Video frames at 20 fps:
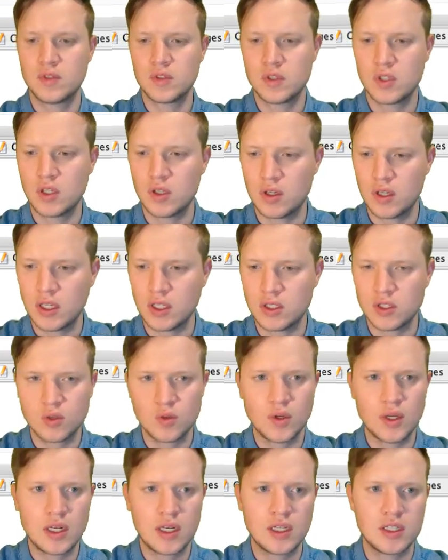So let's
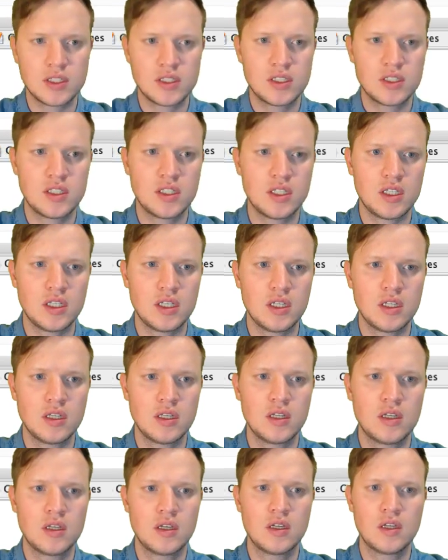quickly see
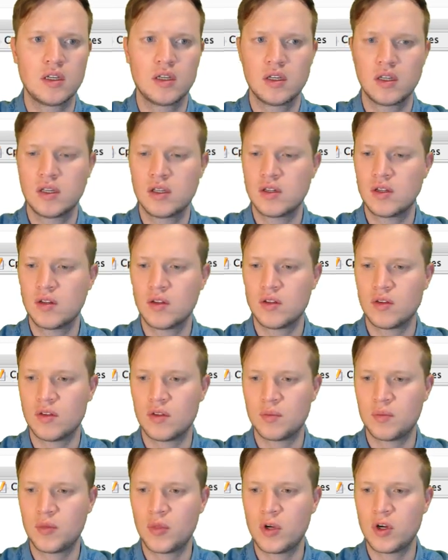
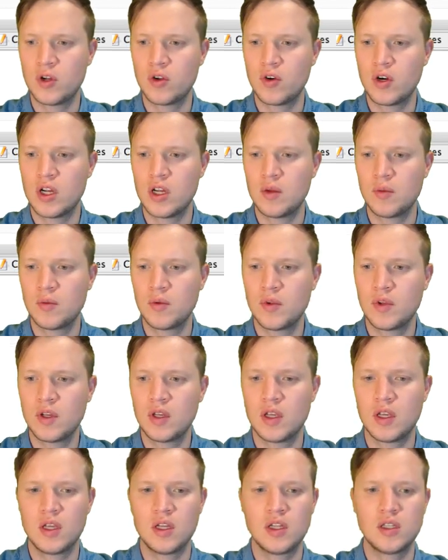the program
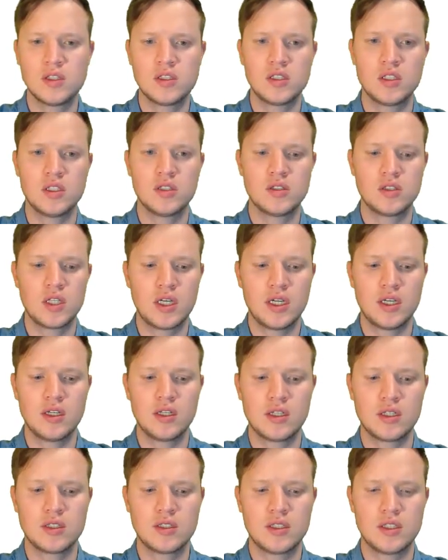in its
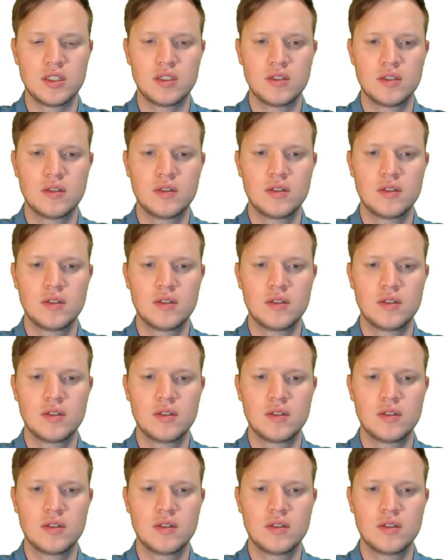entirety.